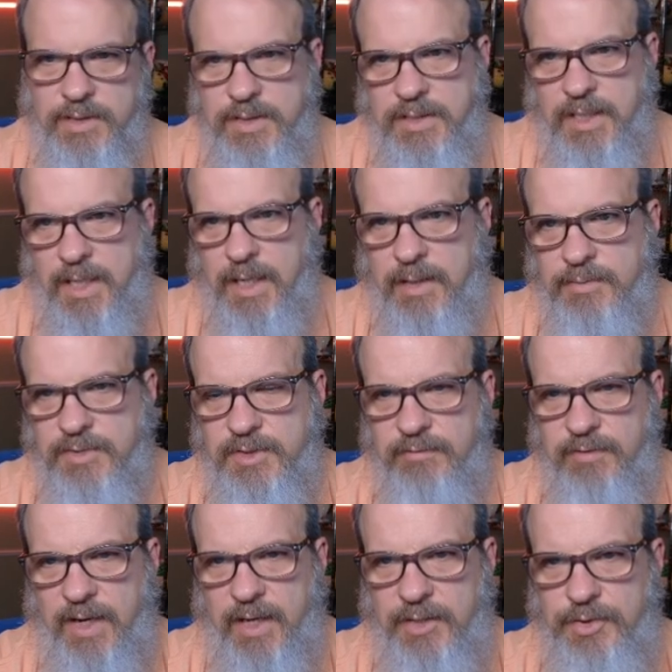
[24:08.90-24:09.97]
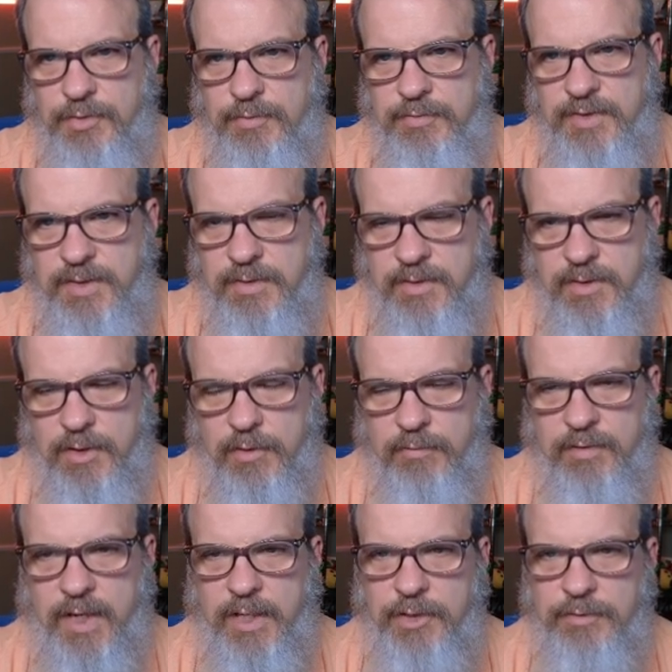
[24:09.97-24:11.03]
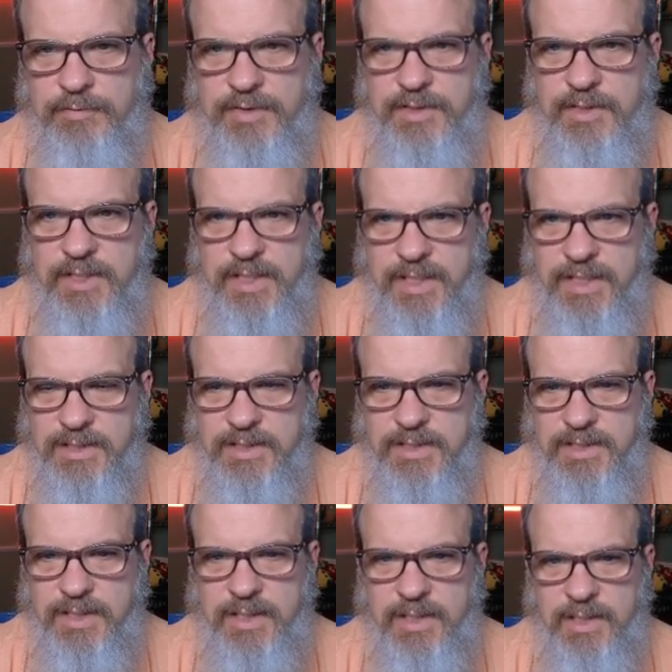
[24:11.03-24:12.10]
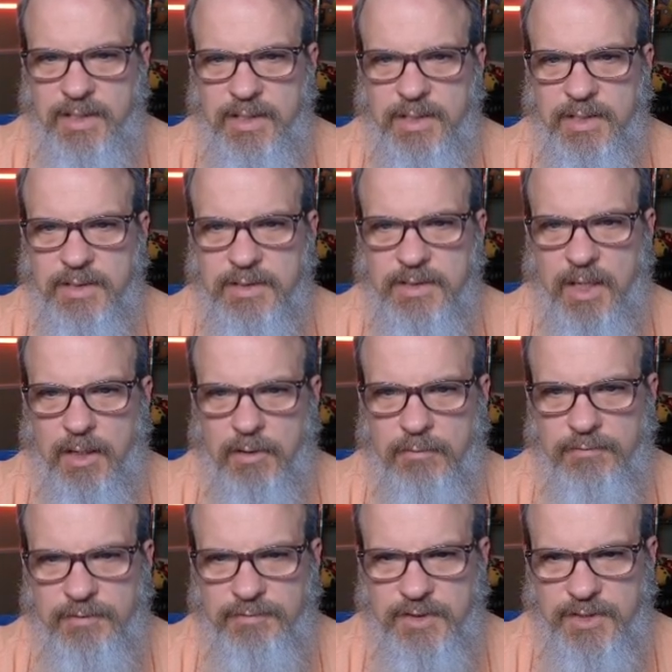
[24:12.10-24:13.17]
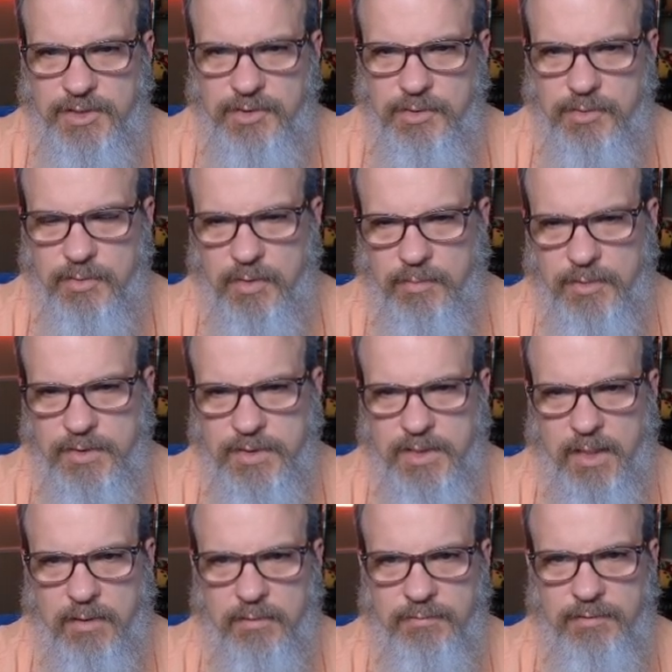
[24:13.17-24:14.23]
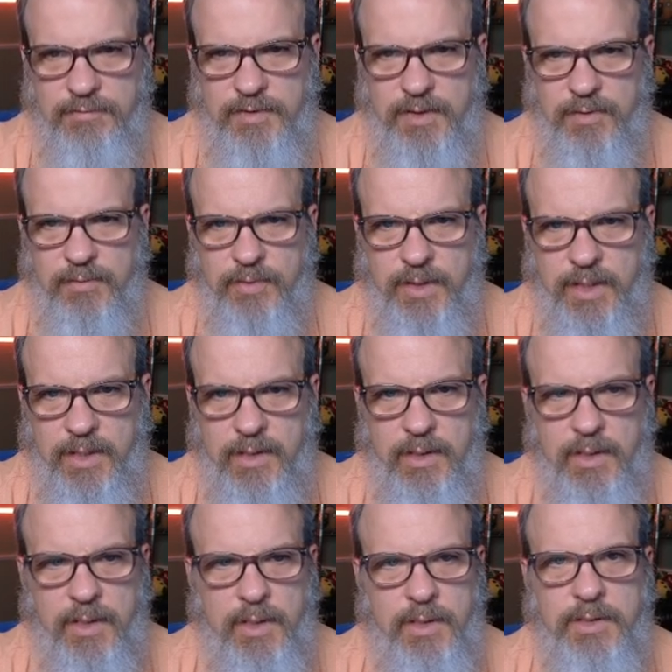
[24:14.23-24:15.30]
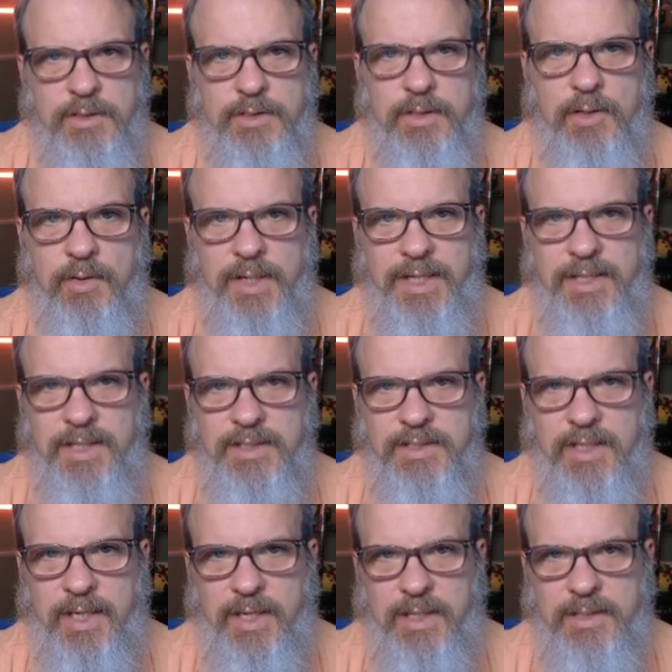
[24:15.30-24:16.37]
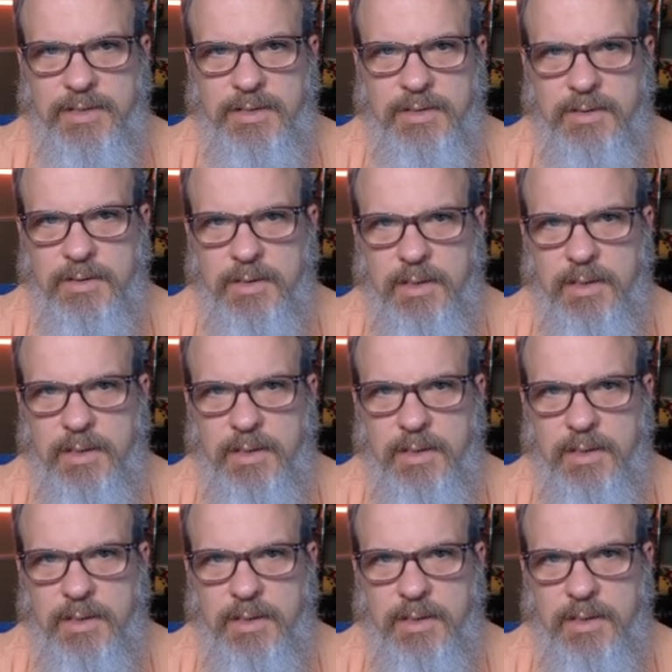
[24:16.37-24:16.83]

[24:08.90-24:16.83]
times the value of current value of DEC is $1.52, almost $1.53. So in this case,